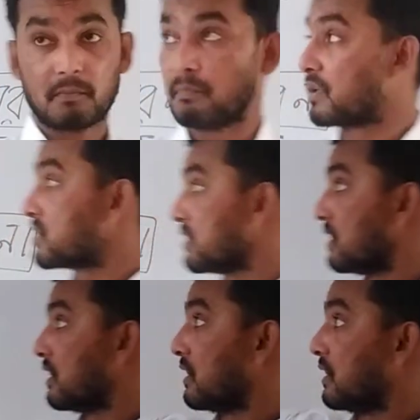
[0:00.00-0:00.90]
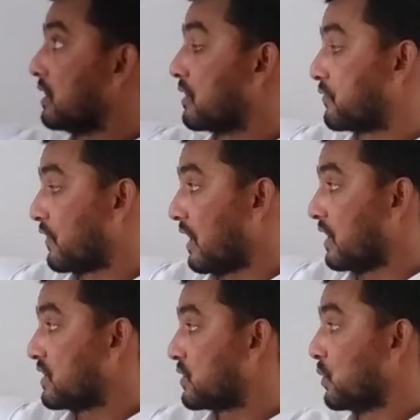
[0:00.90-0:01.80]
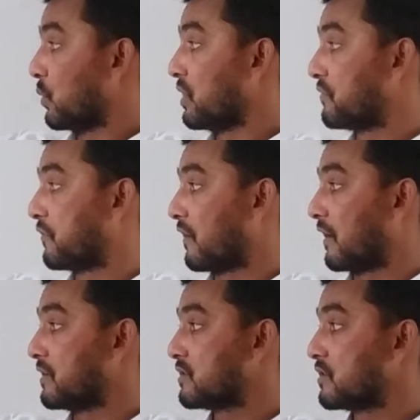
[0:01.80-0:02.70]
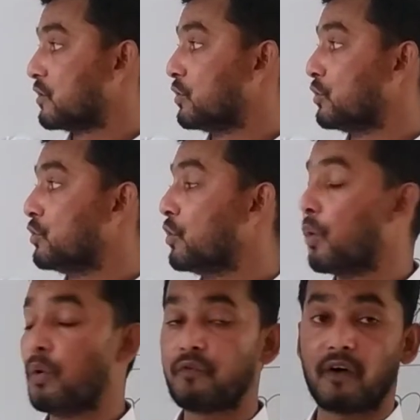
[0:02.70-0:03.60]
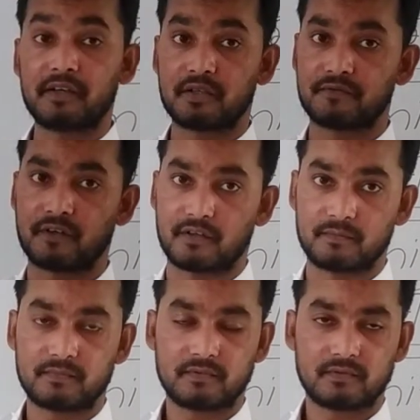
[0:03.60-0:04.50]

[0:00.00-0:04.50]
but in a phrase, we find no finite verb.